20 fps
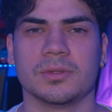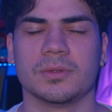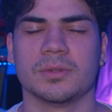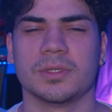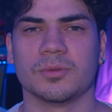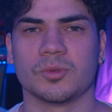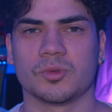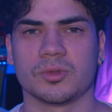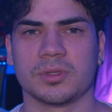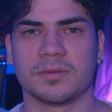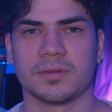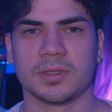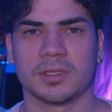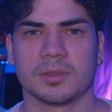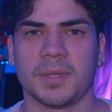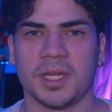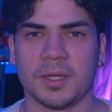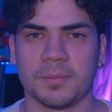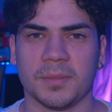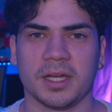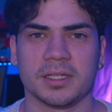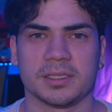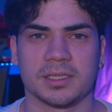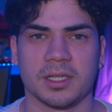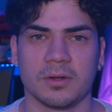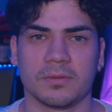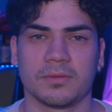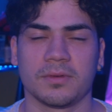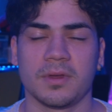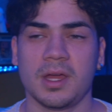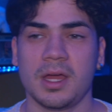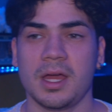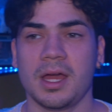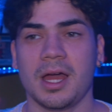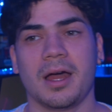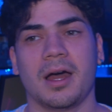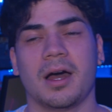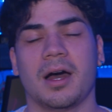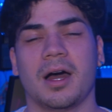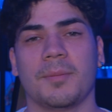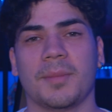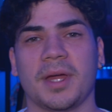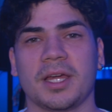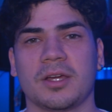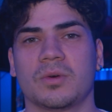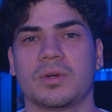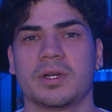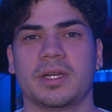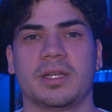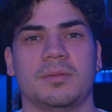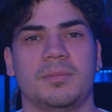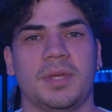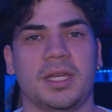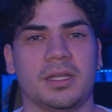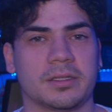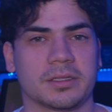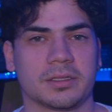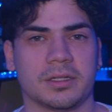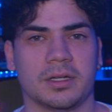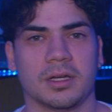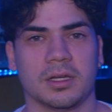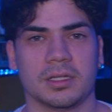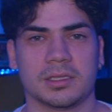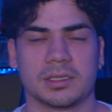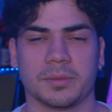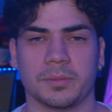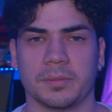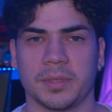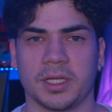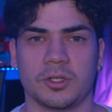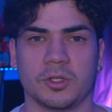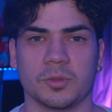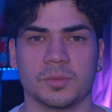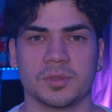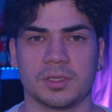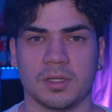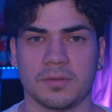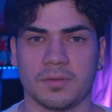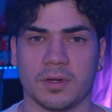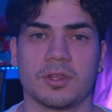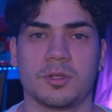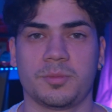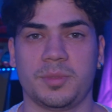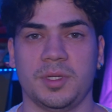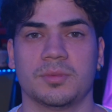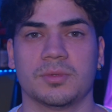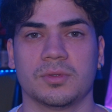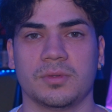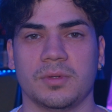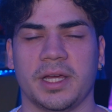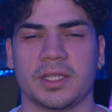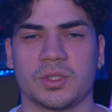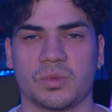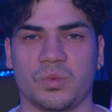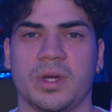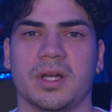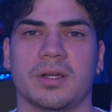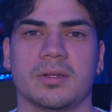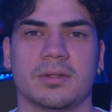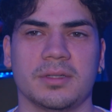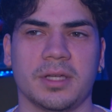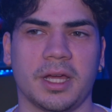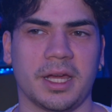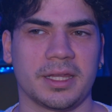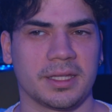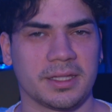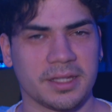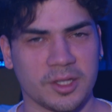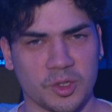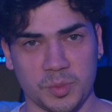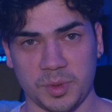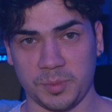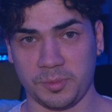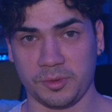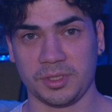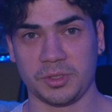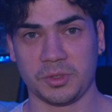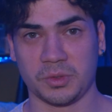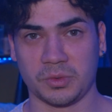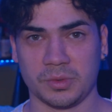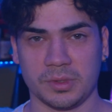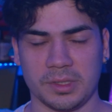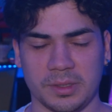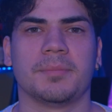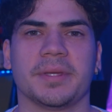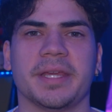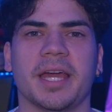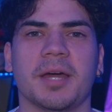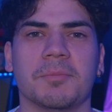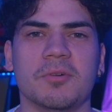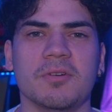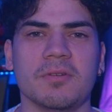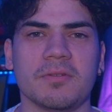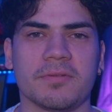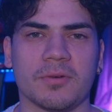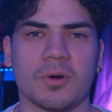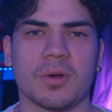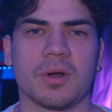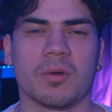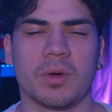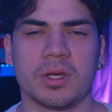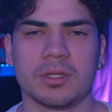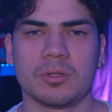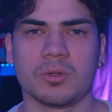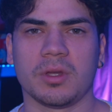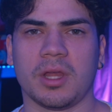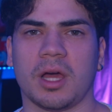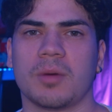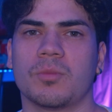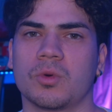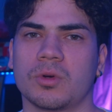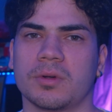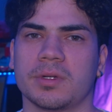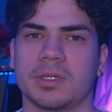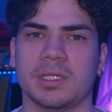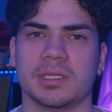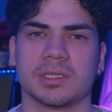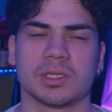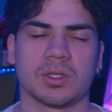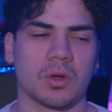It was really fun to make myself. I might go ahead and make some metahumans of other people as well. I think that would be a pretty cool one. But yeah, moving forward, I want to do a lot more of these.